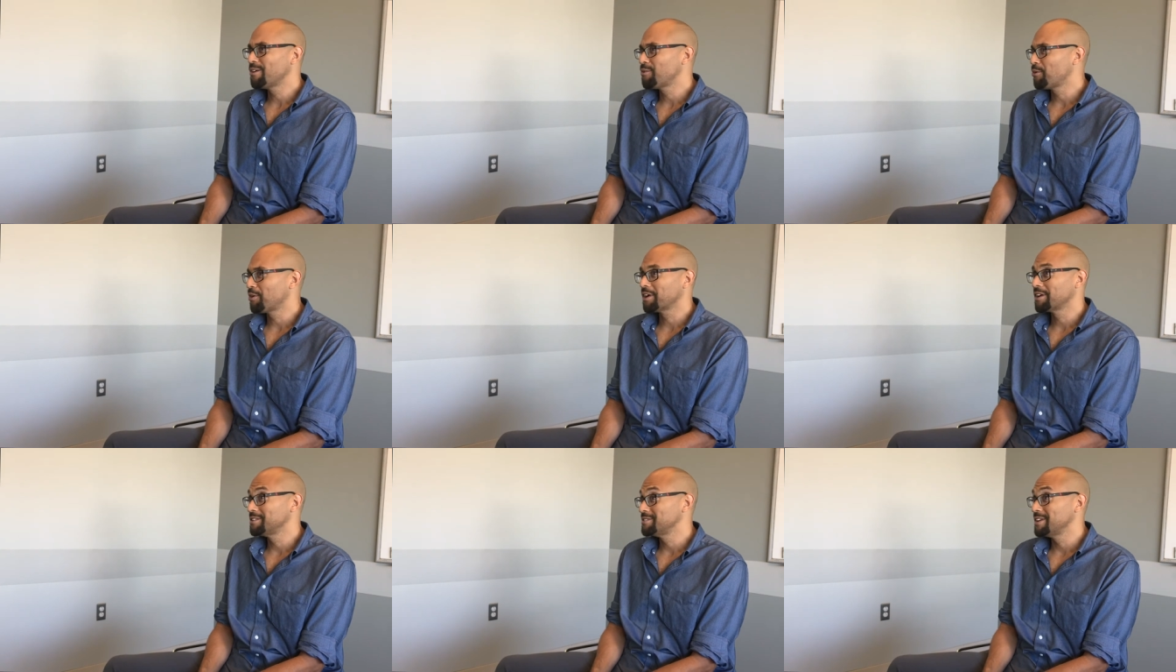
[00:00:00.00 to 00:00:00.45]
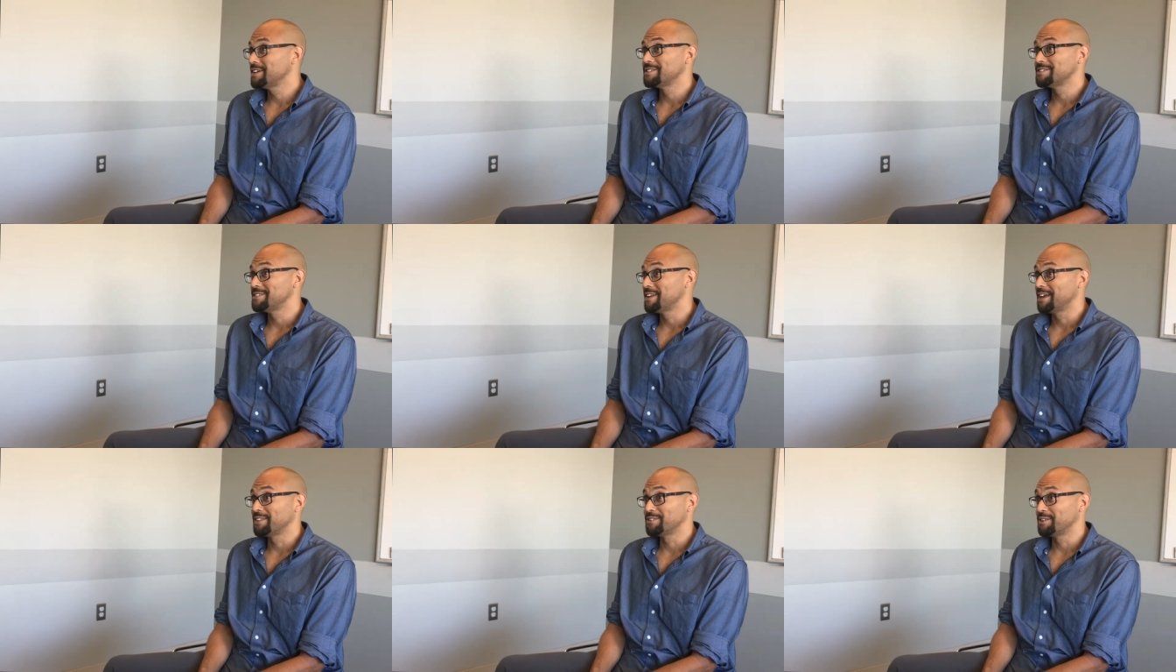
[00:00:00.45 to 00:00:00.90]
of
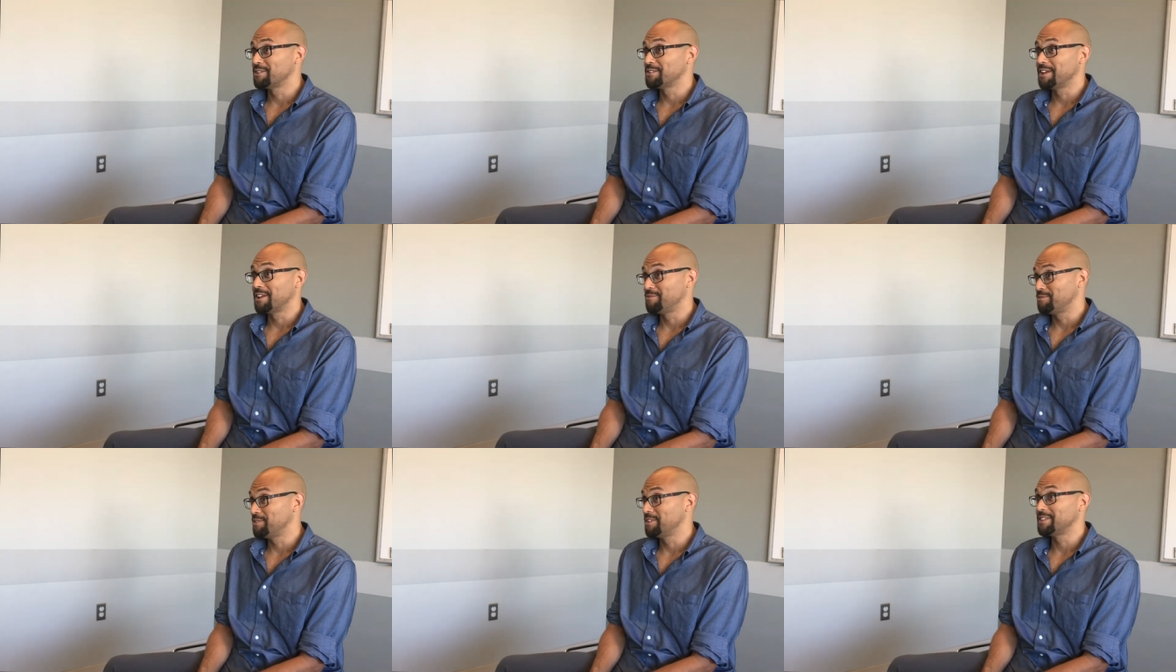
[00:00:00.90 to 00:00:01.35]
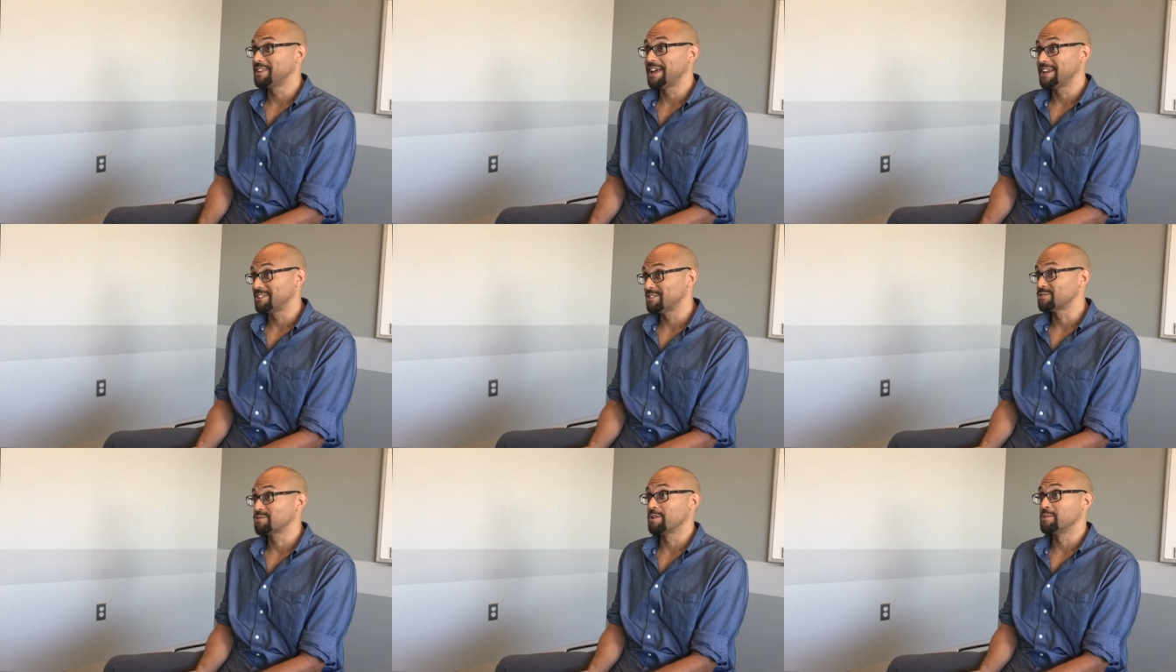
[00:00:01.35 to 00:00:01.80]
organizations out there that fit
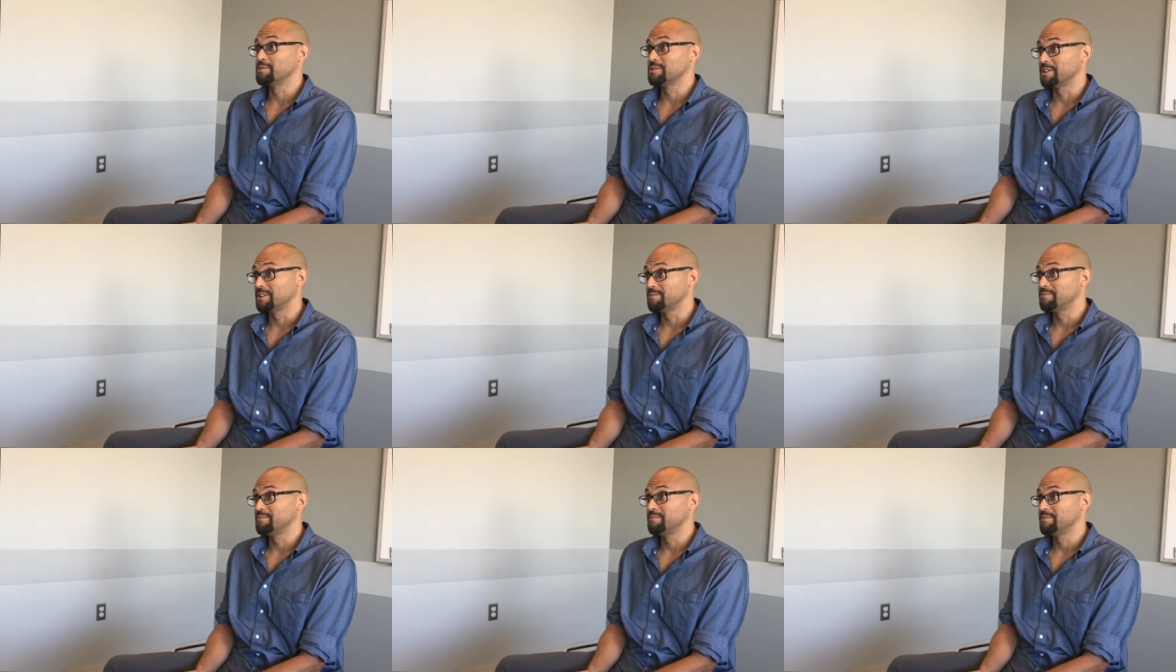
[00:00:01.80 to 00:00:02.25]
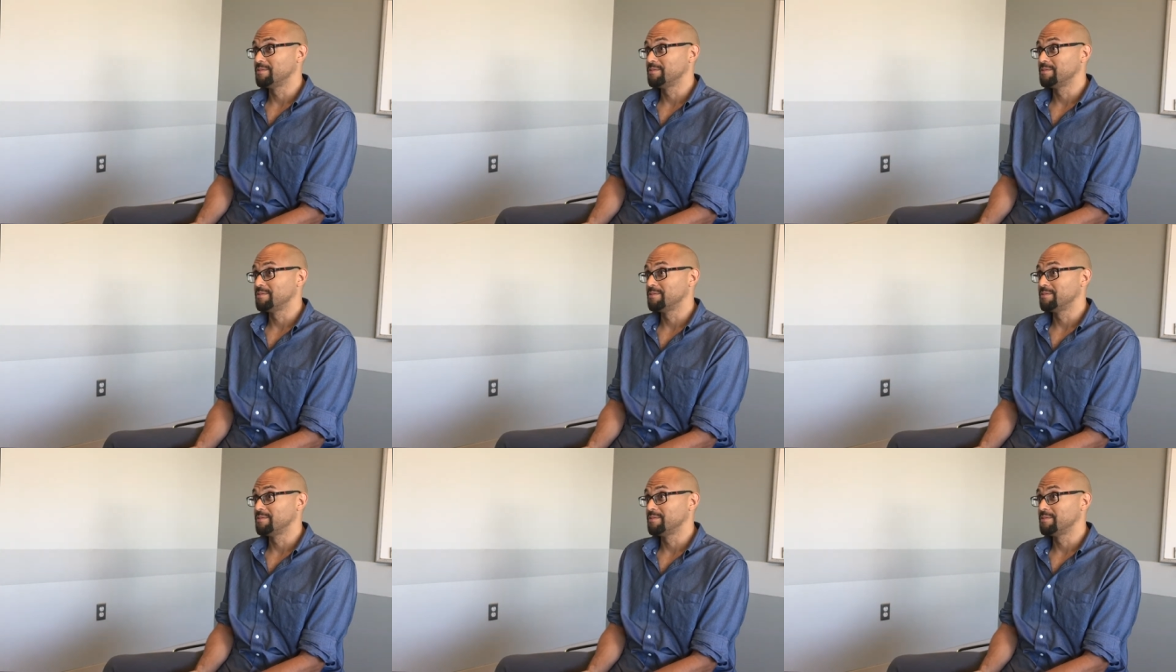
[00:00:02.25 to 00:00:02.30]
that description.